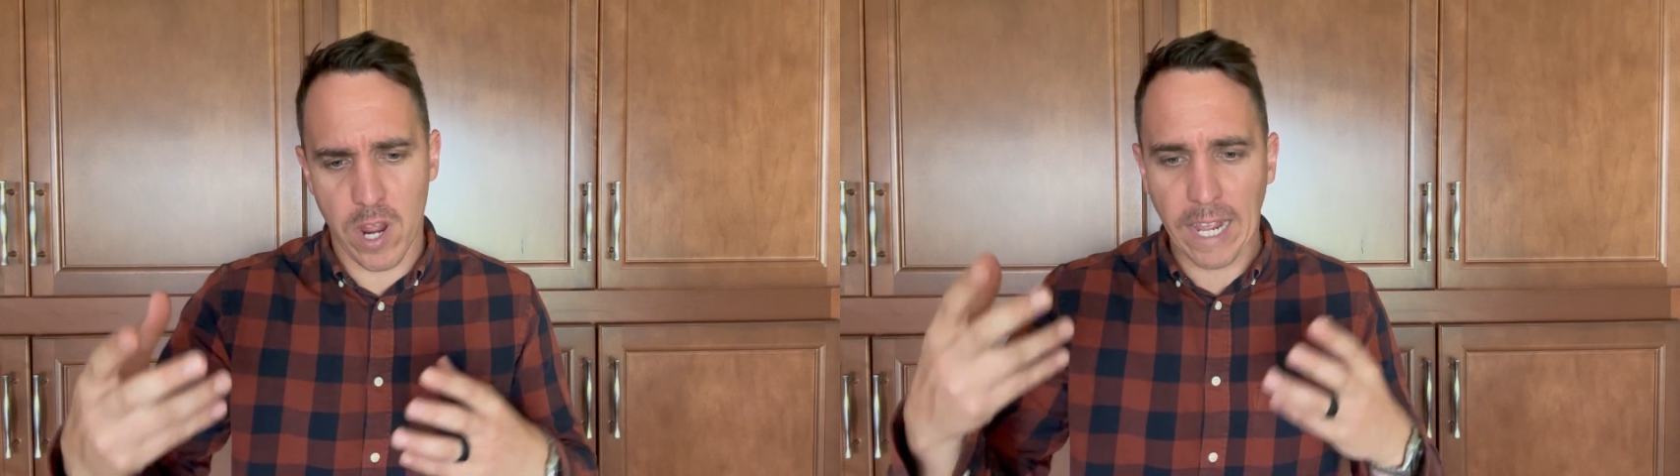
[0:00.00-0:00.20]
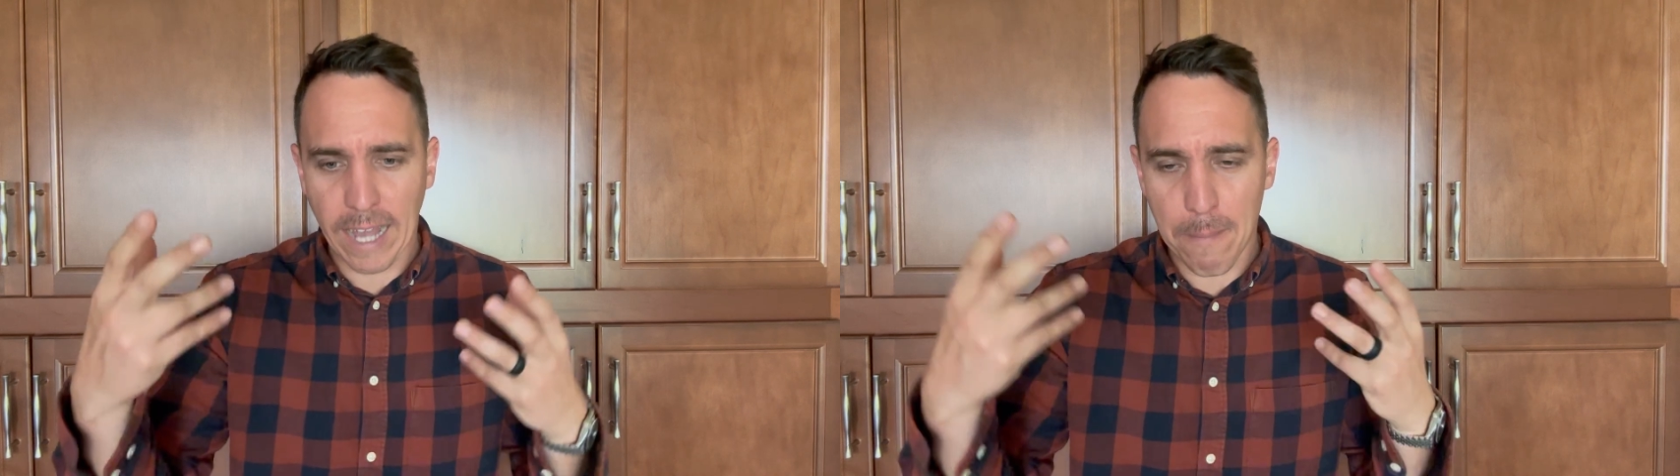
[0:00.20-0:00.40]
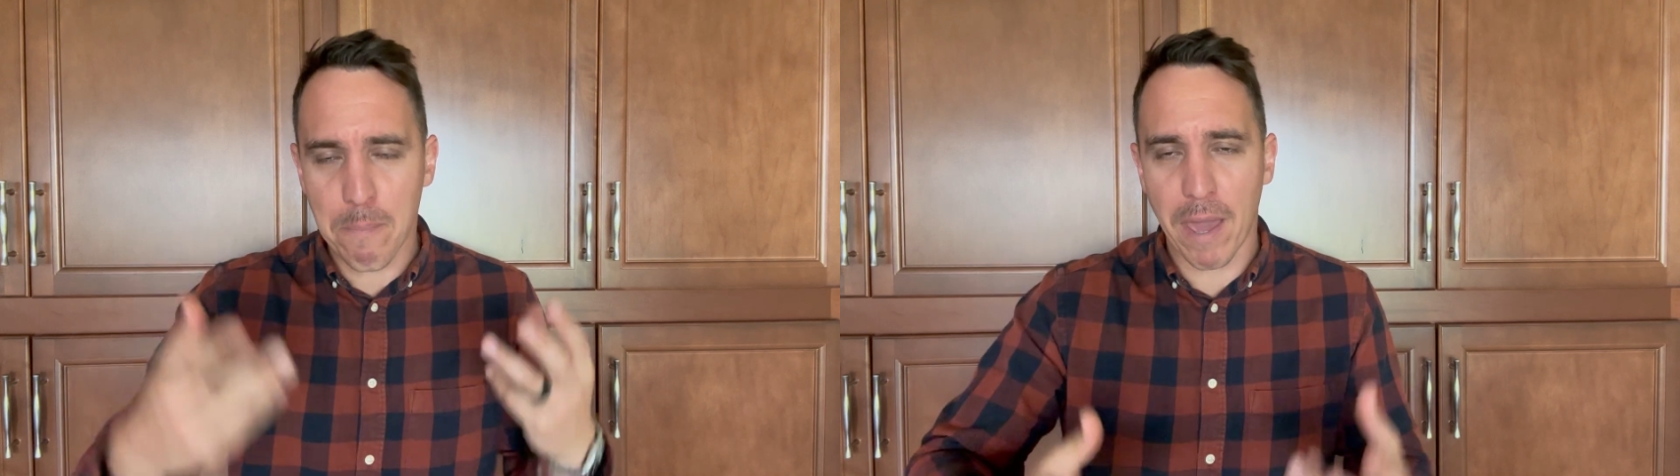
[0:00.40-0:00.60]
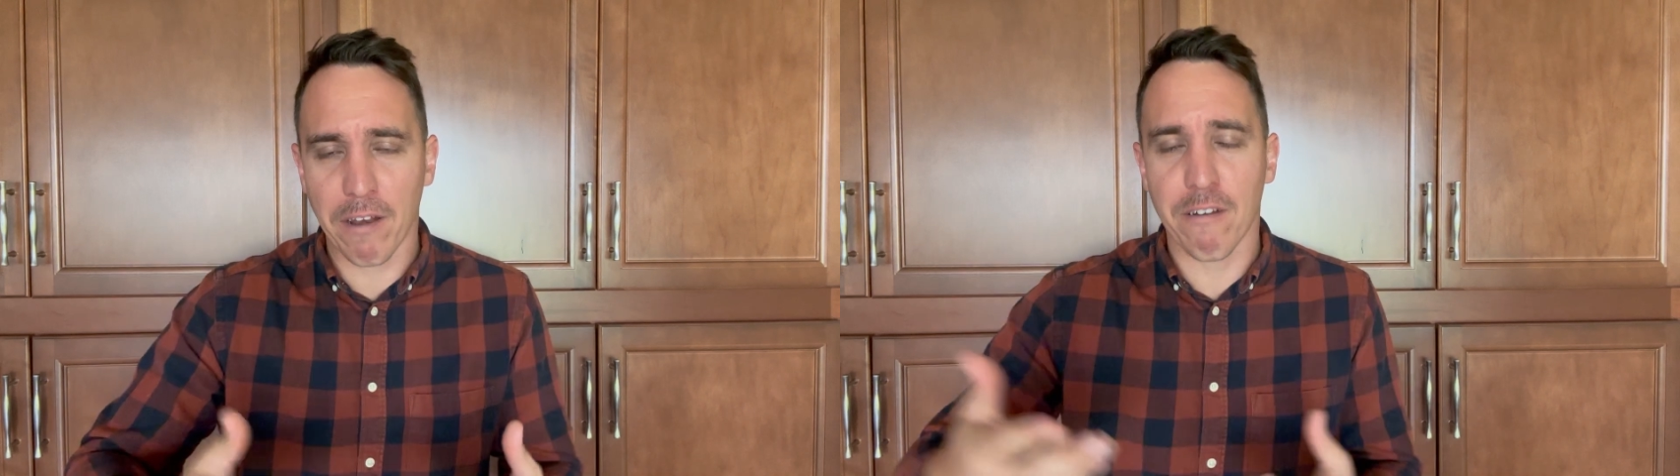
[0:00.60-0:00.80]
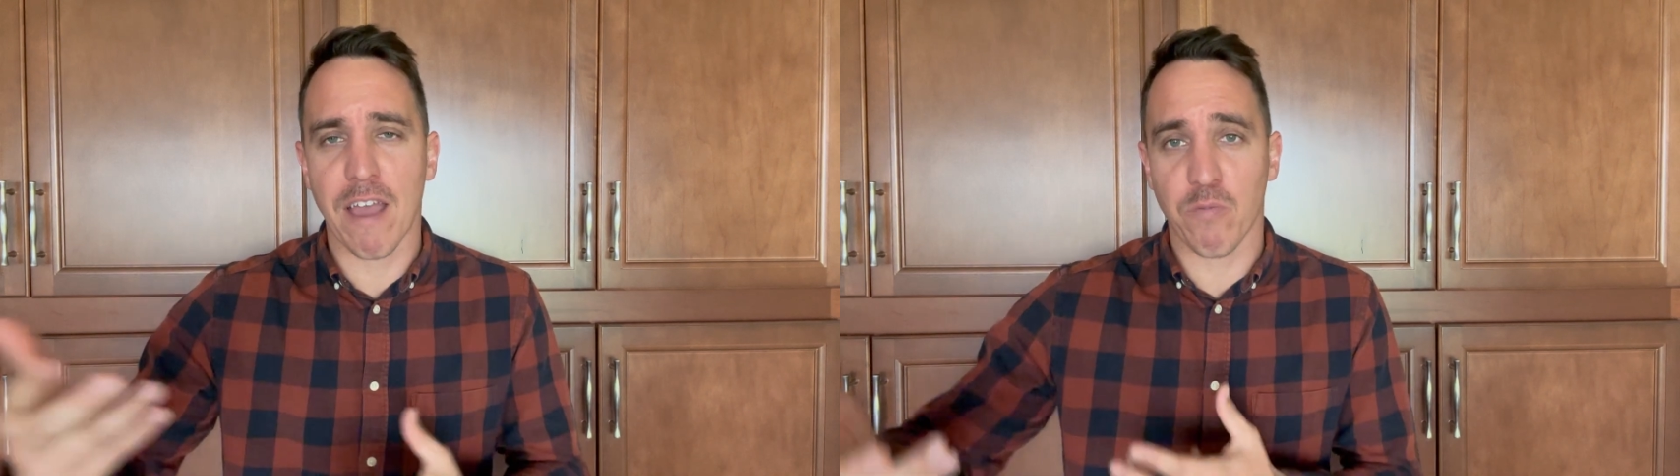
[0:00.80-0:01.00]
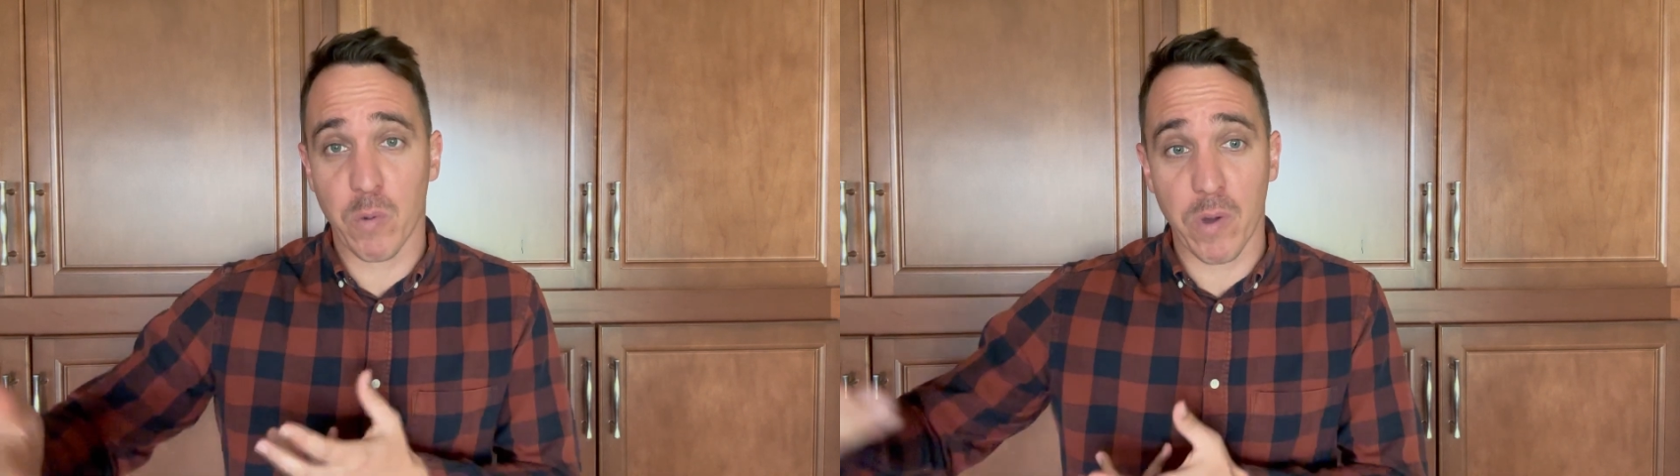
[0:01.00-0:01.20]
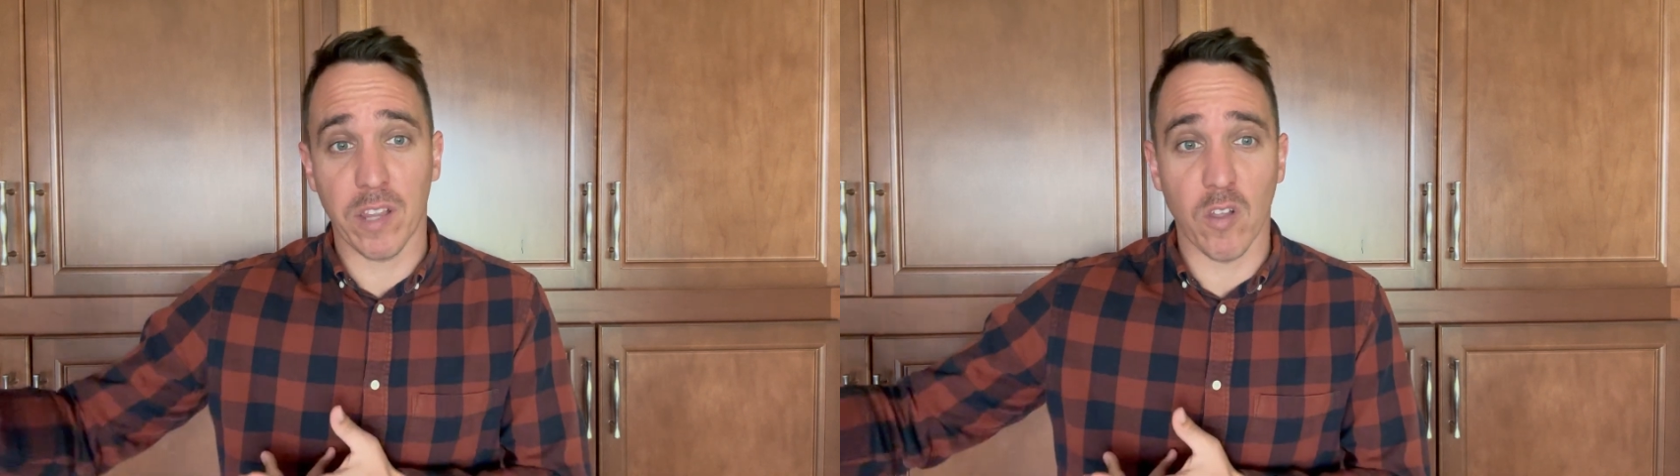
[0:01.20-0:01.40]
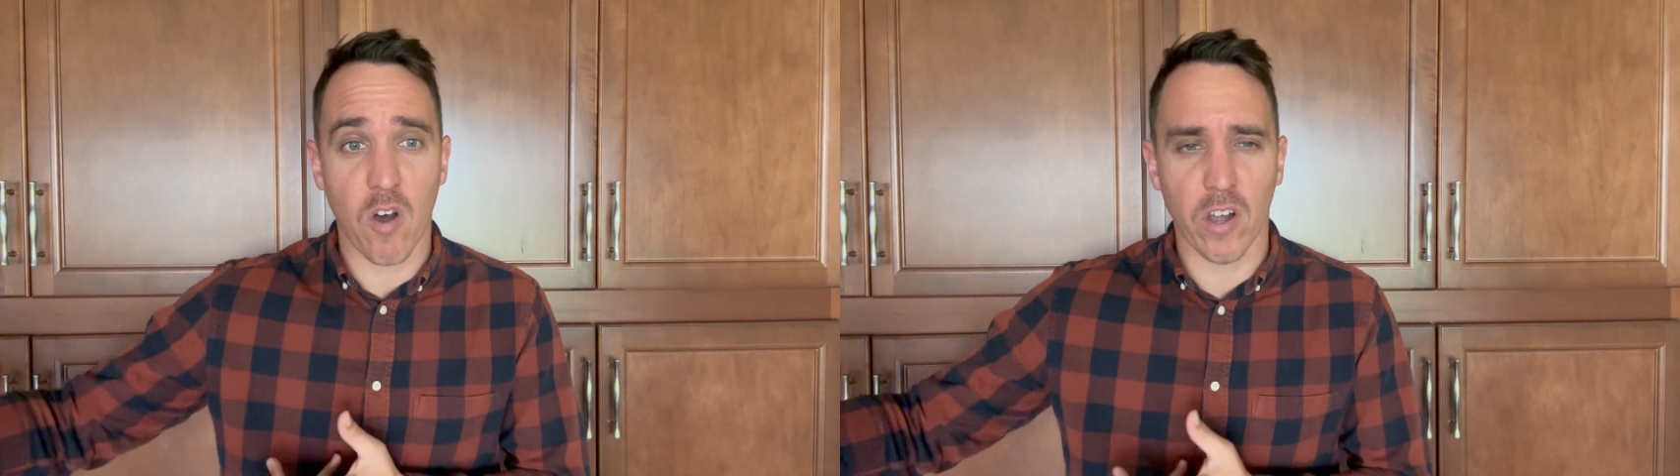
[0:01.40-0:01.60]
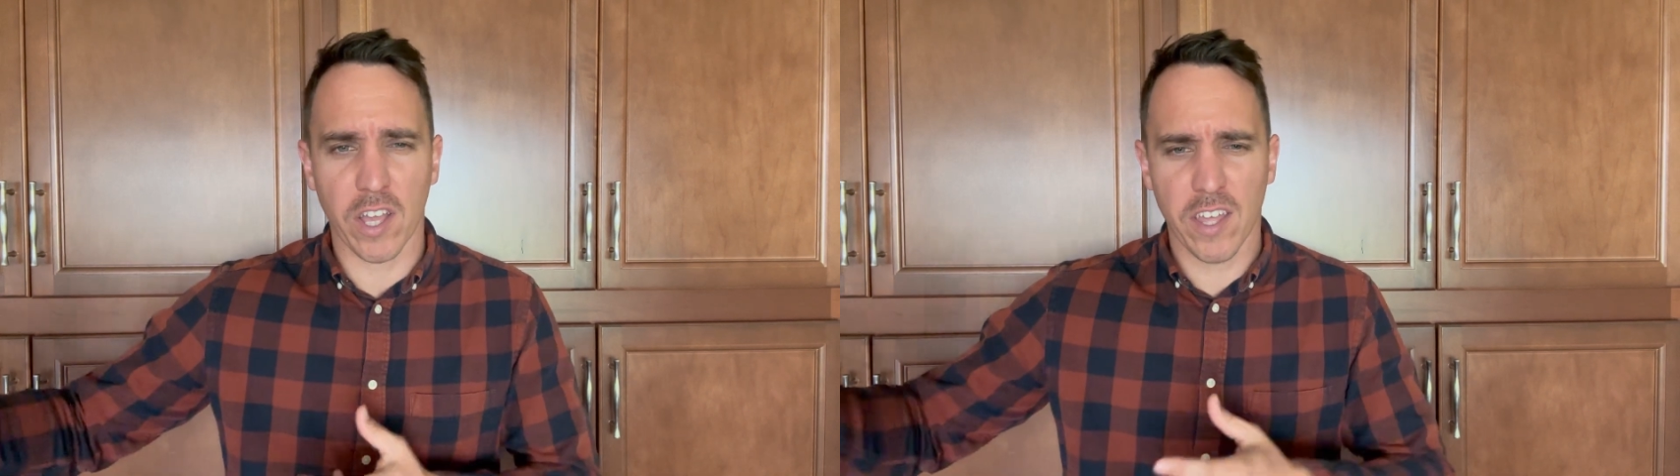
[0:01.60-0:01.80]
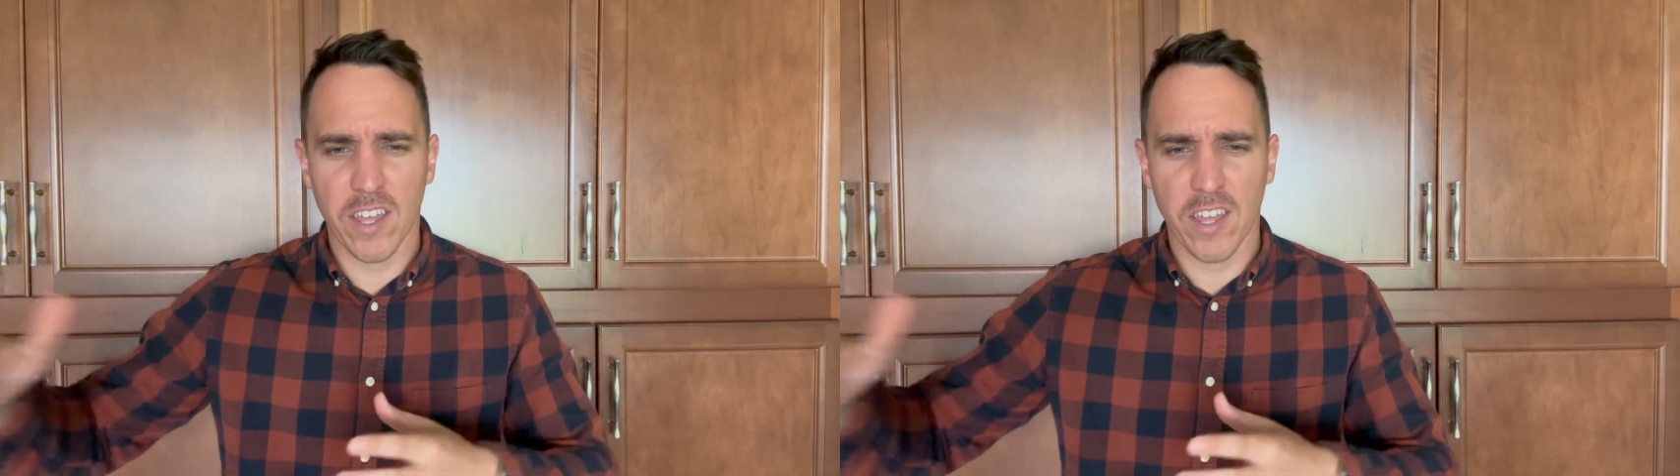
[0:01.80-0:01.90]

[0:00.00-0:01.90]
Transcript: and got better as we went along,